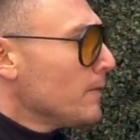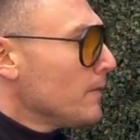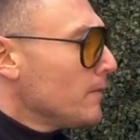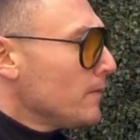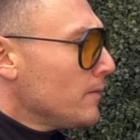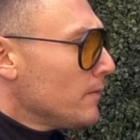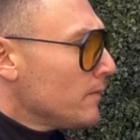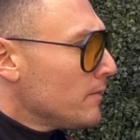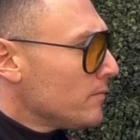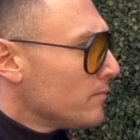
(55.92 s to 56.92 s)

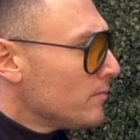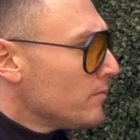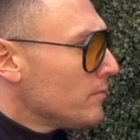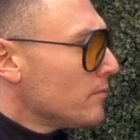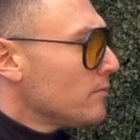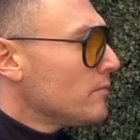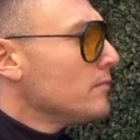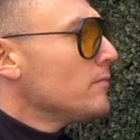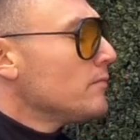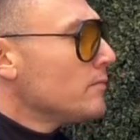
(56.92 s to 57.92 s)

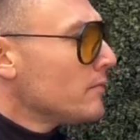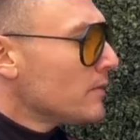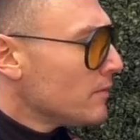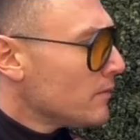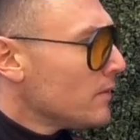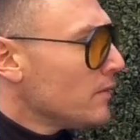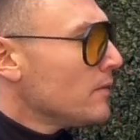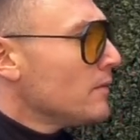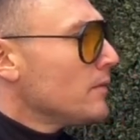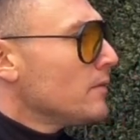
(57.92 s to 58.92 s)

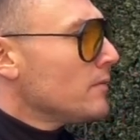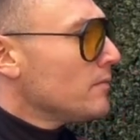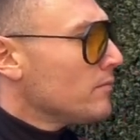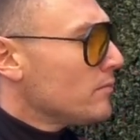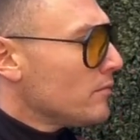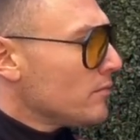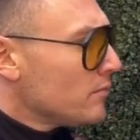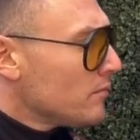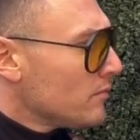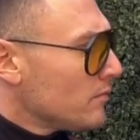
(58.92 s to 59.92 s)

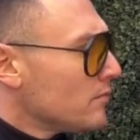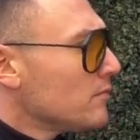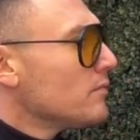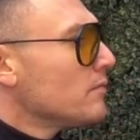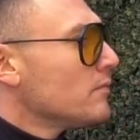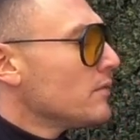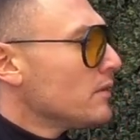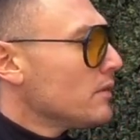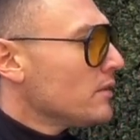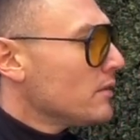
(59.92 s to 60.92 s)

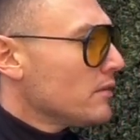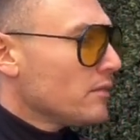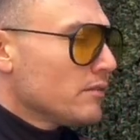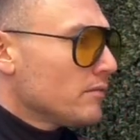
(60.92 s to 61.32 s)
No words are spoken by the person on screen.